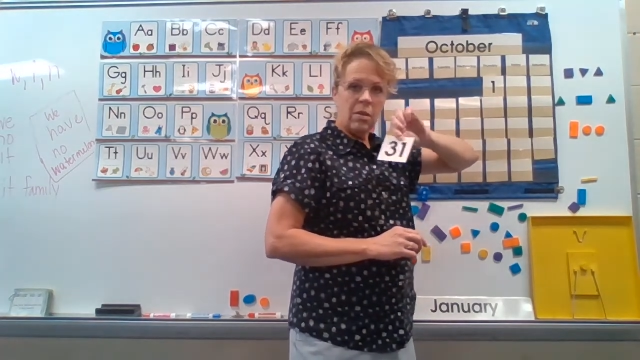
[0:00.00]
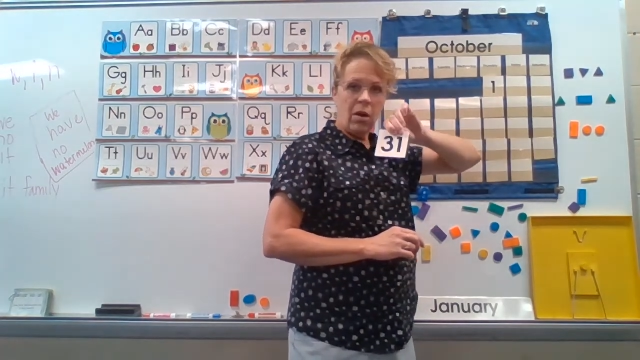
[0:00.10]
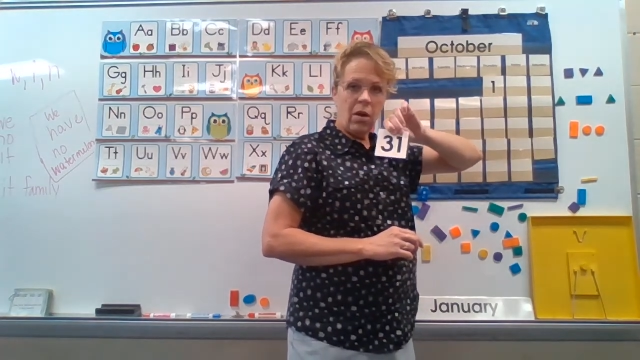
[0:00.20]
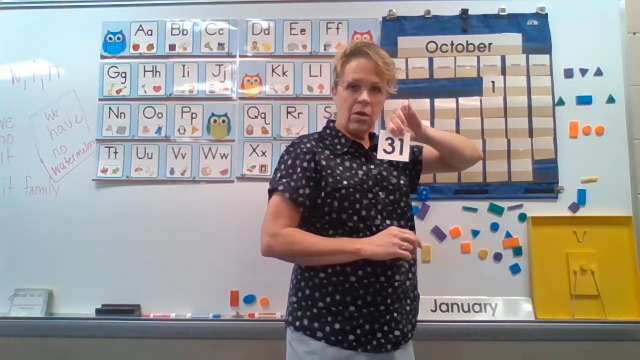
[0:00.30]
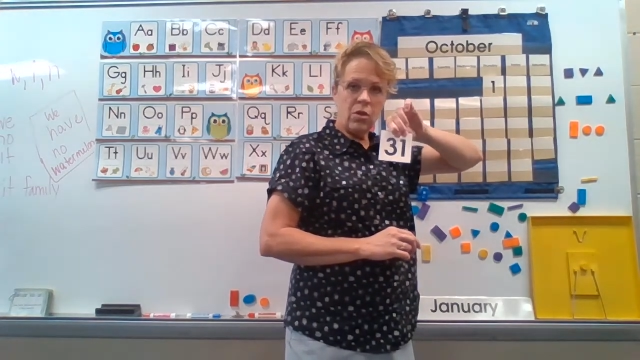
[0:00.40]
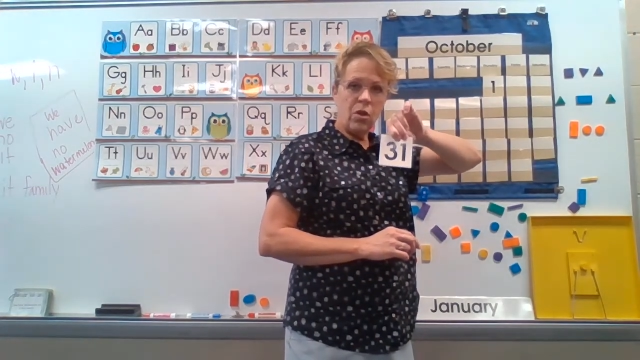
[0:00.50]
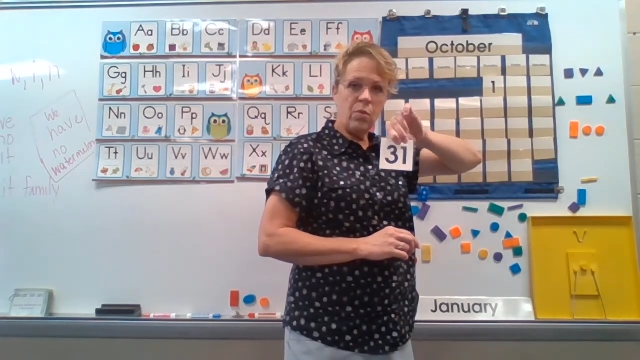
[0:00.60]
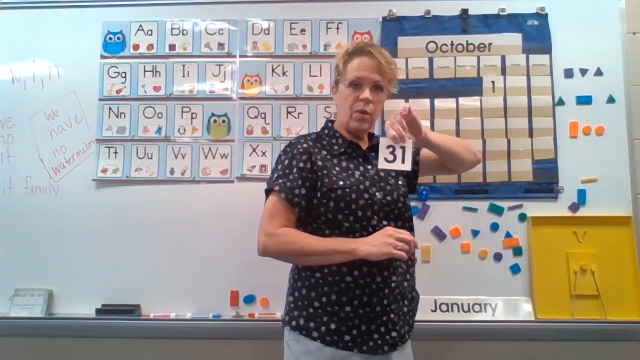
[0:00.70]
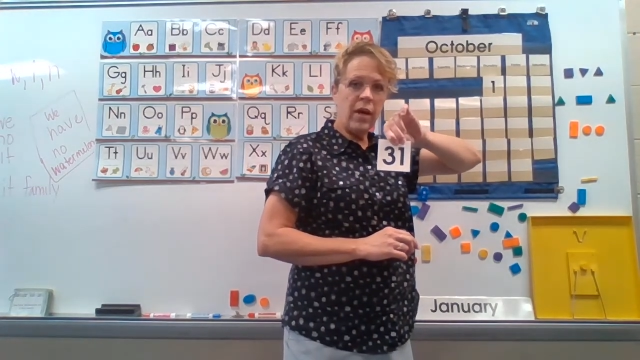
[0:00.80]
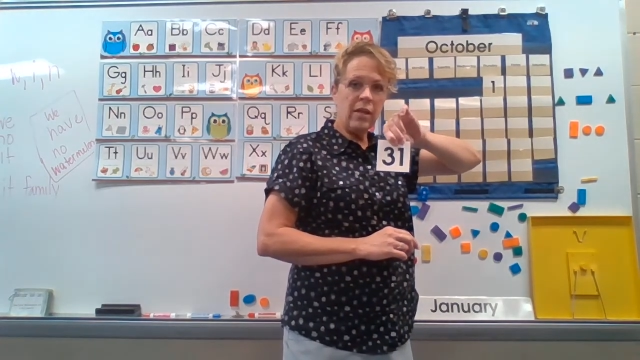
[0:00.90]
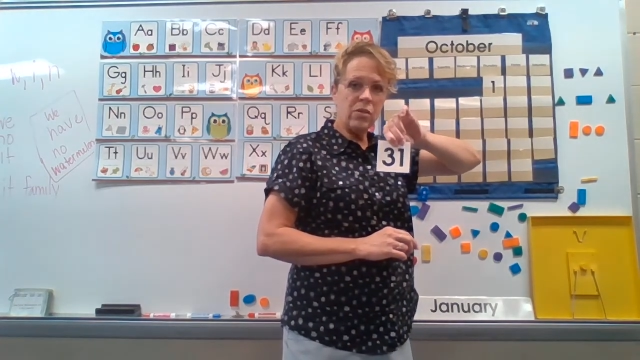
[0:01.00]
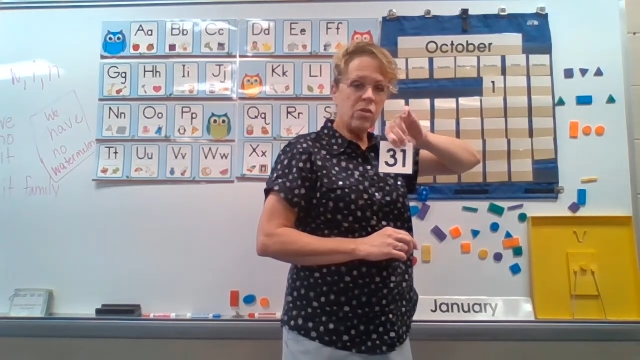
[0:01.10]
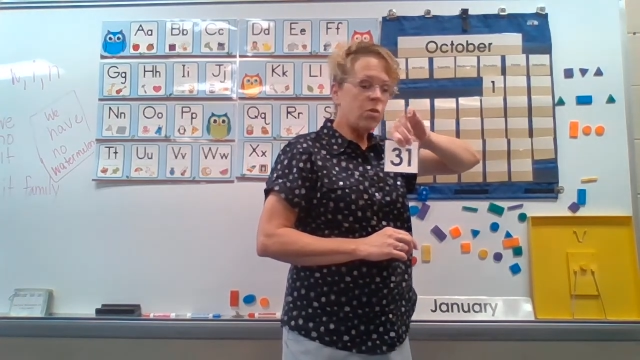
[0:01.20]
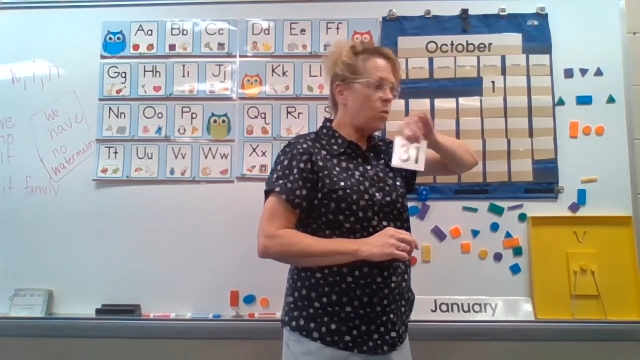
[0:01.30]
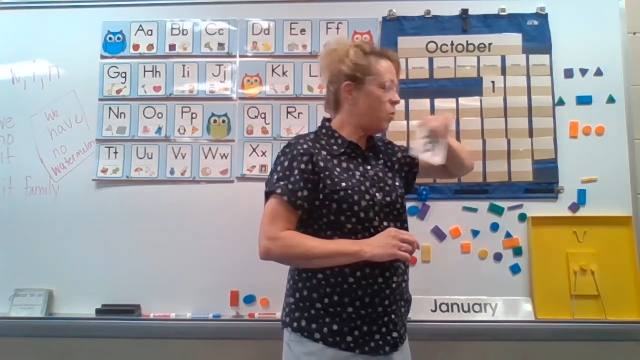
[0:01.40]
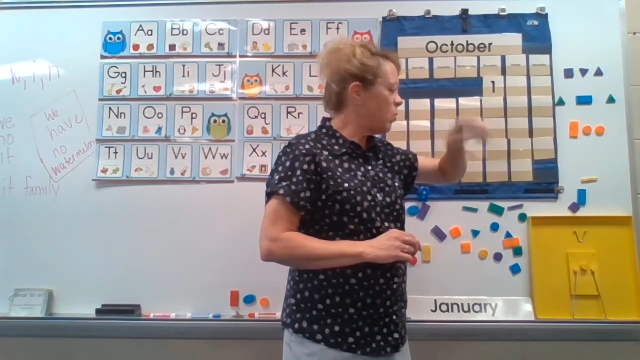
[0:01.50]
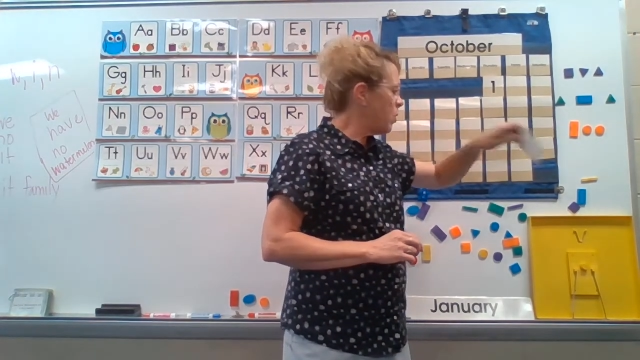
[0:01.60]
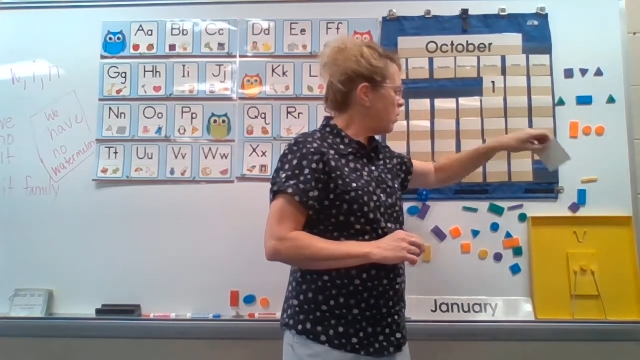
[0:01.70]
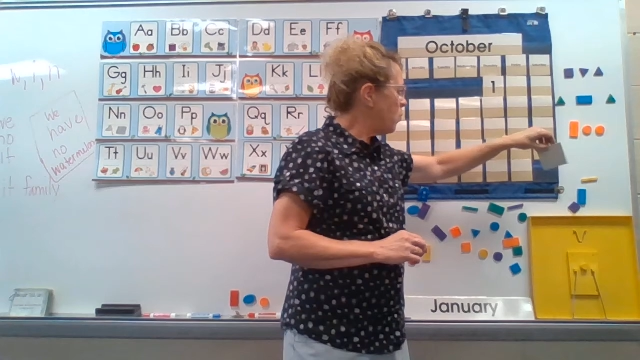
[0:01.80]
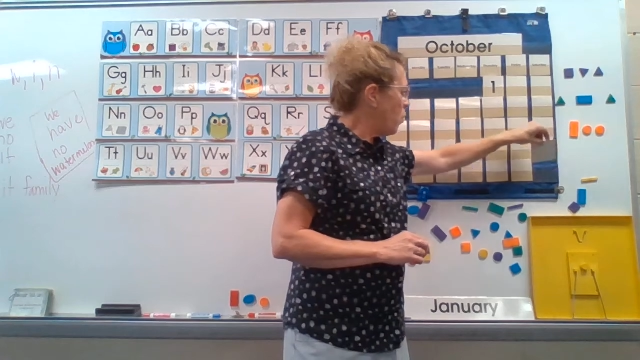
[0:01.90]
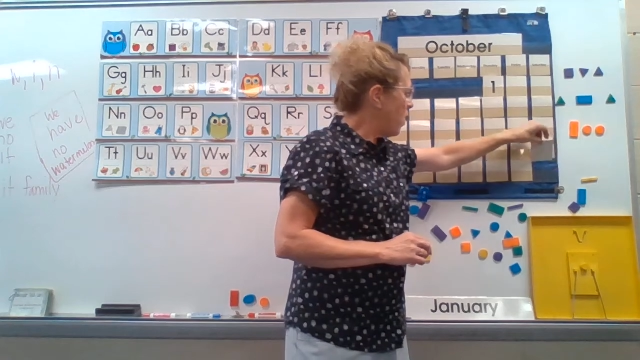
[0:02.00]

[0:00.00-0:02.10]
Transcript: October has 31